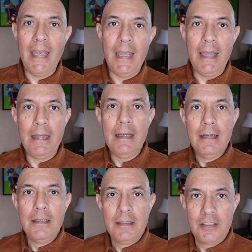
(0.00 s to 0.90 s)
a
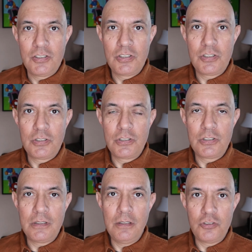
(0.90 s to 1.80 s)

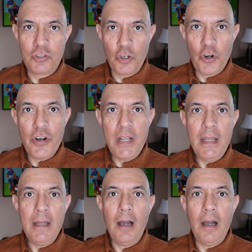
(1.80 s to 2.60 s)
sturdy,